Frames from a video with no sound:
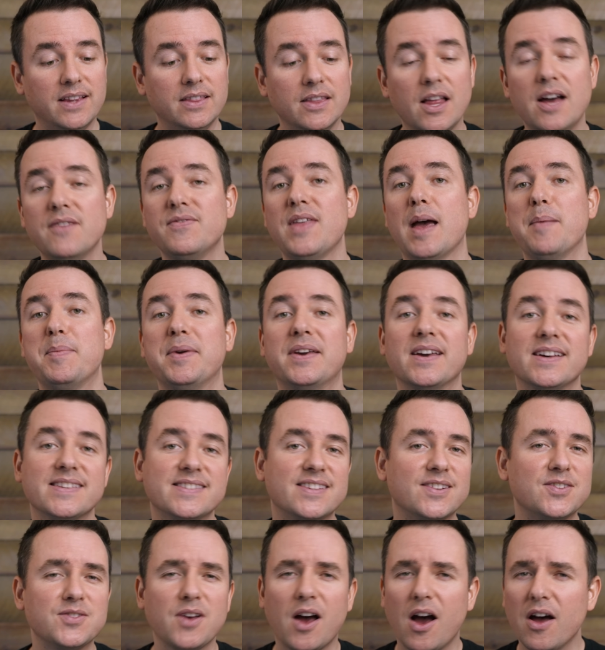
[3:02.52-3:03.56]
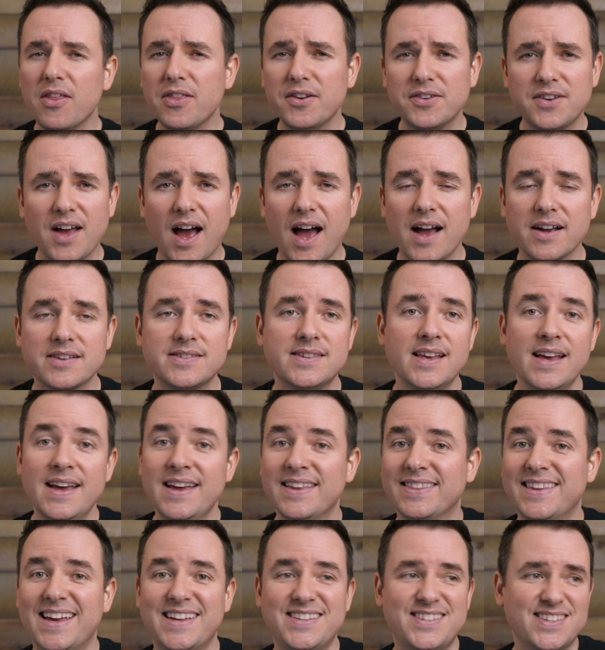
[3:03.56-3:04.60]
love that because there's other docks
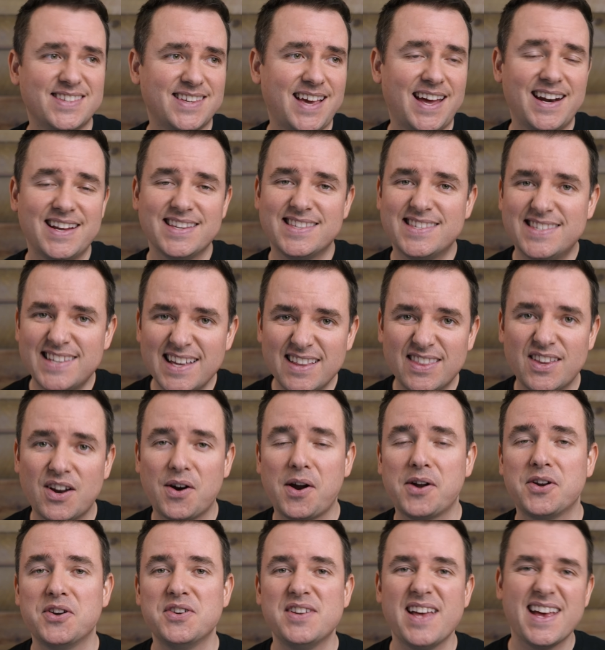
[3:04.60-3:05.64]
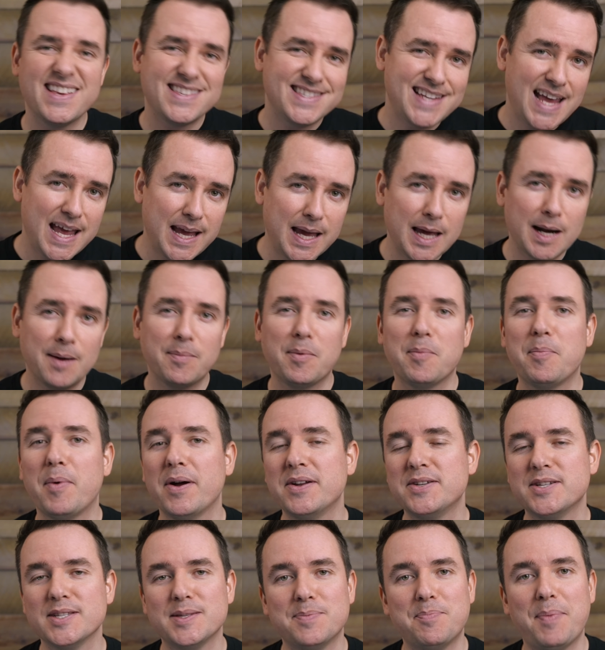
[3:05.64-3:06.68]
that just kind of sit there on your desk, taking up a
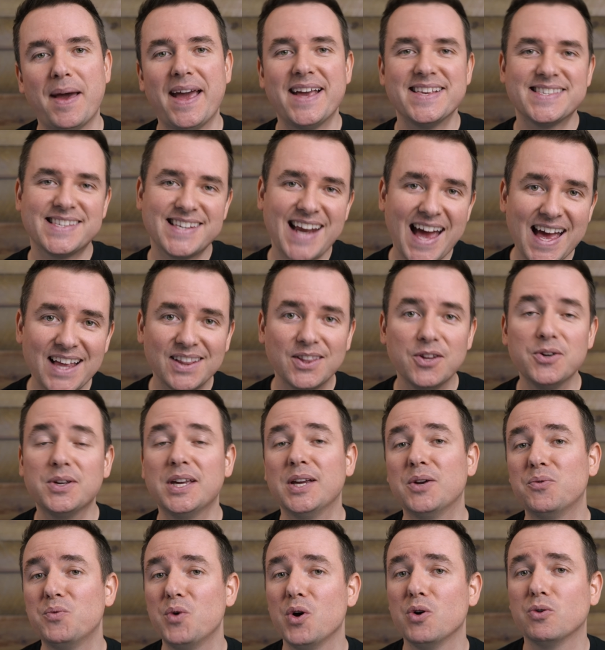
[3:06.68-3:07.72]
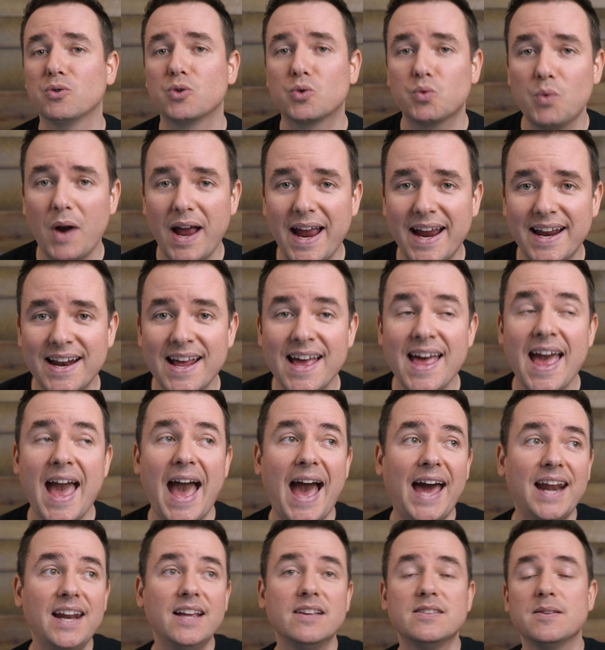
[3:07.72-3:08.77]
bunch of space, not looking real great,
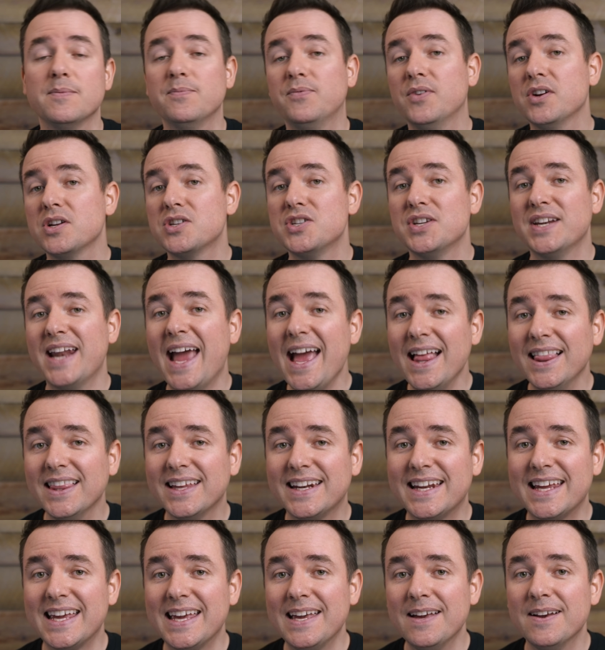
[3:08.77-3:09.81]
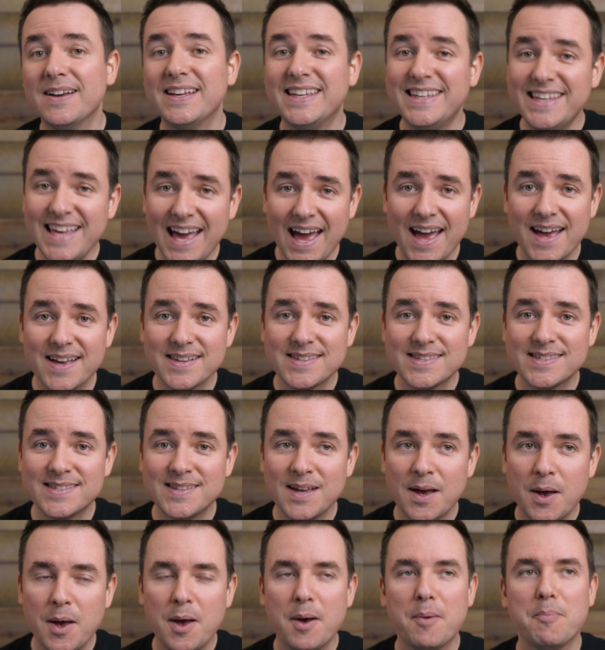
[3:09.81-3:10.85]
adding some functionality,
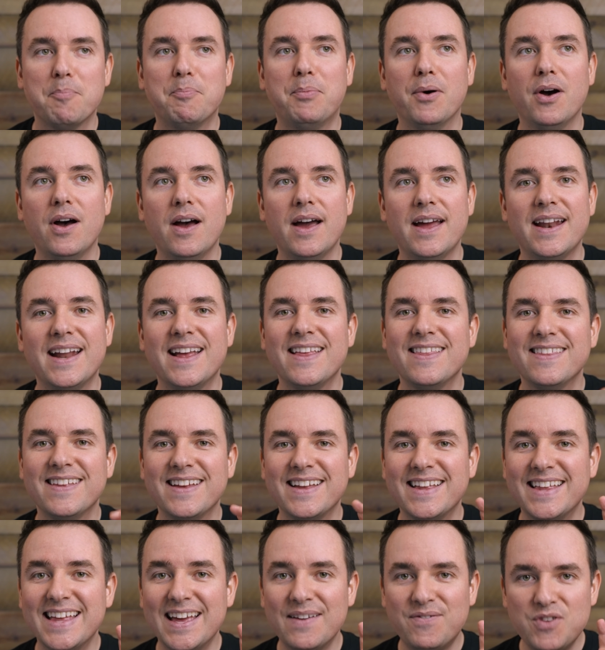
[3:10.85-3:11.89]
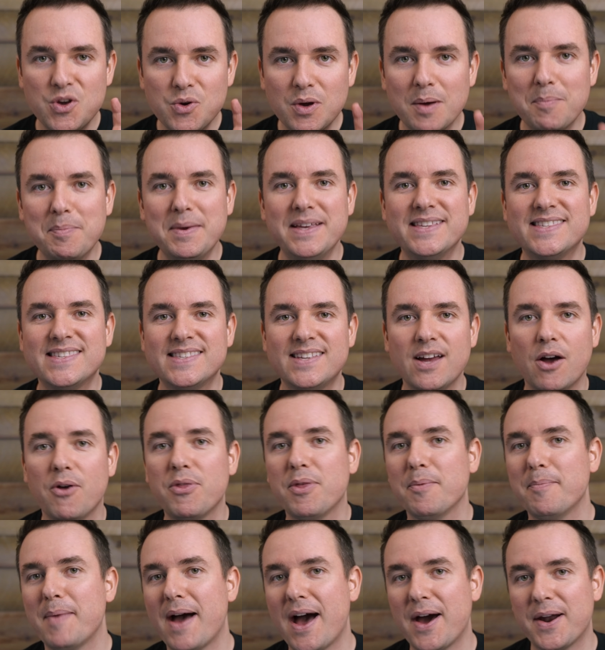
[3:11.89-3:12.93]
yes, but if you can be
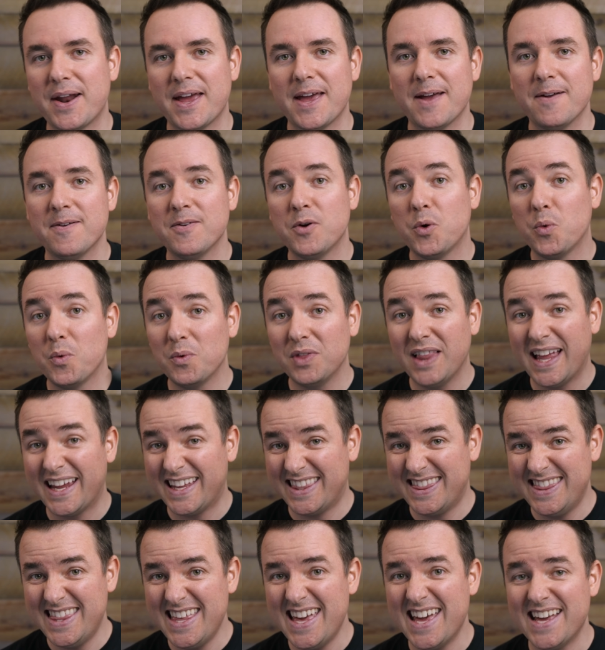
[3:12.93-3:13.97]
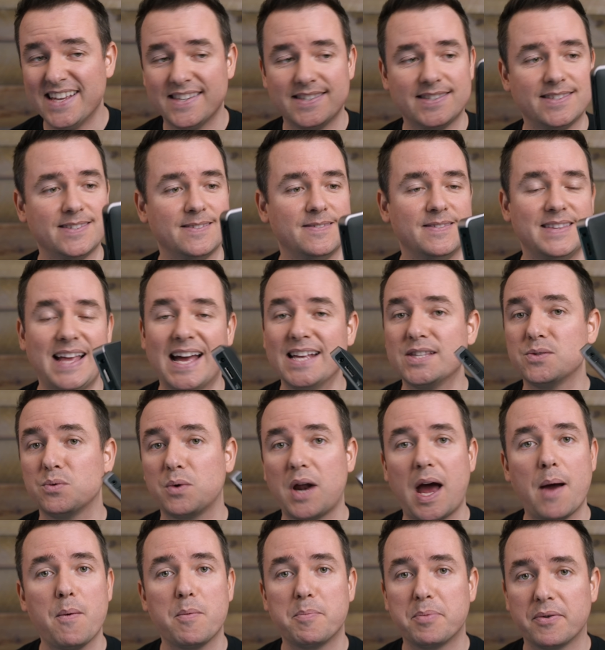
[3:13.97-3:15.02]
stealth about it like this, that's
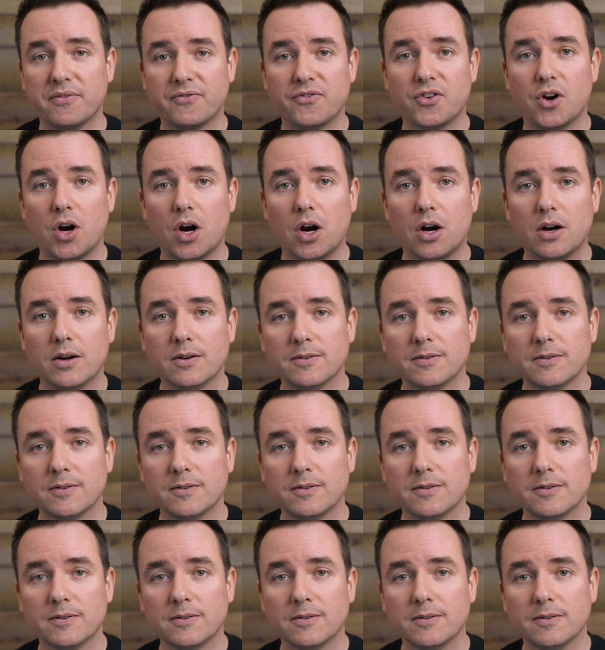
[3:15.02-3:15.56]
what I would prefer.